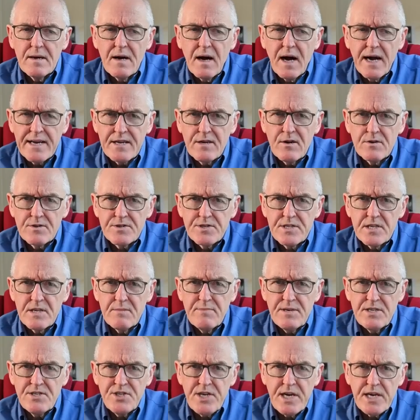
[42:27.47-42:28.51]
icons that
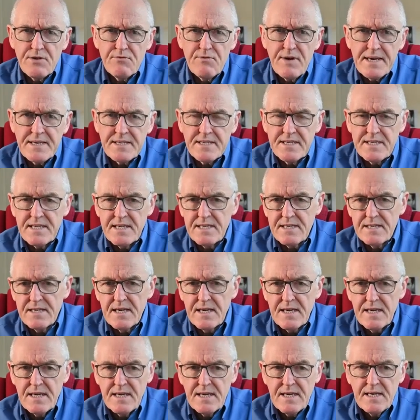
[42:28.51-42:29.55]
have been generated in
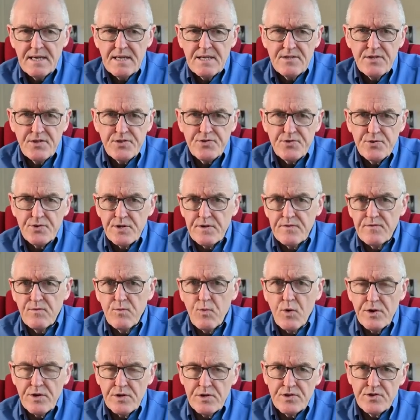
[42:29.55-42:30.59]
the sort
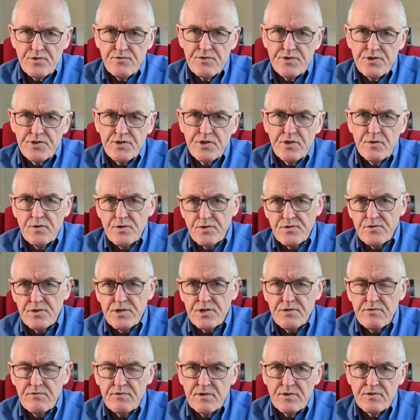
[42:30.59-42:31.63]
of 100s,
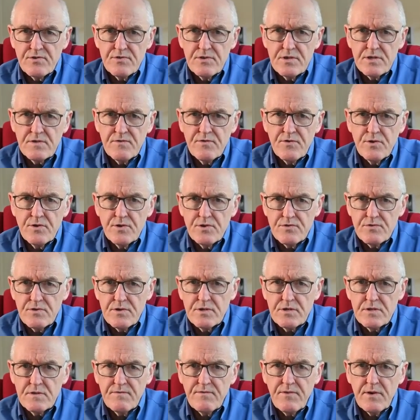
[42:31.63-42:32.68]
200s, 300s,
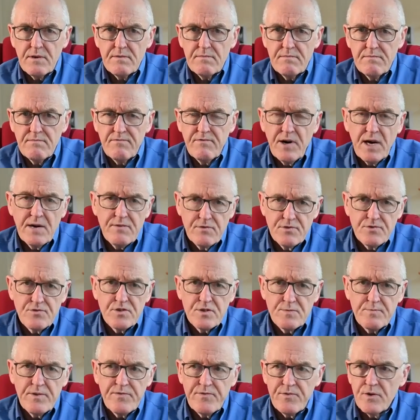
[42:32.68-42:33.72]
400s,
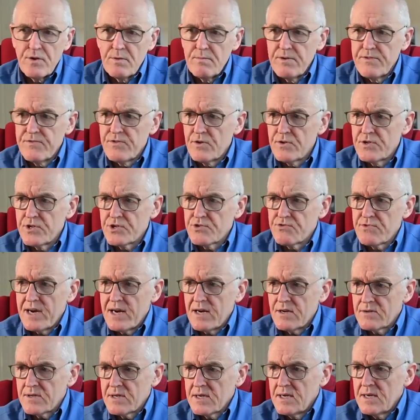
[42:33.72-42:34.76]
500s before the
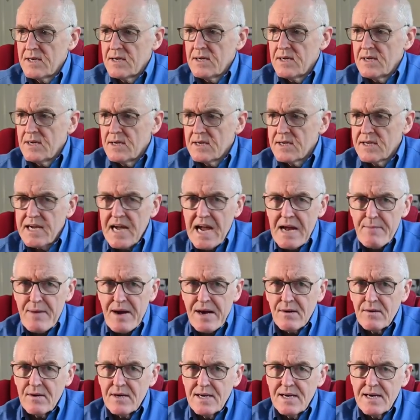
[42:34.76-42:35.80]
shroud came
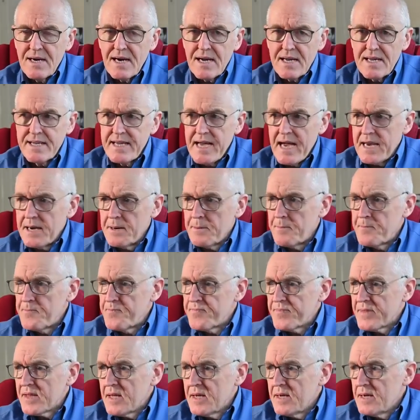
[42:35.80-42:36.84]
out again.
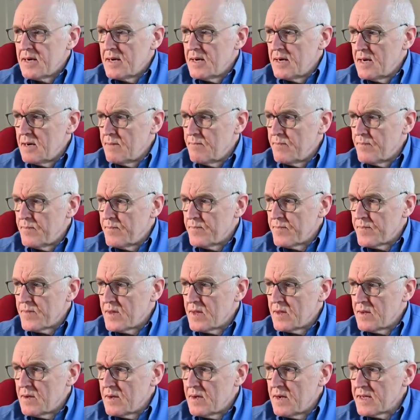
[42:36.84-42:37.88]

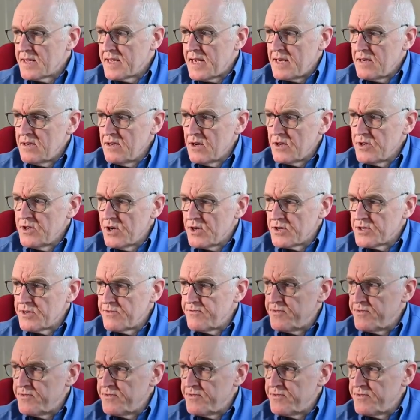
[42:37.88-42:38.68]
Again, not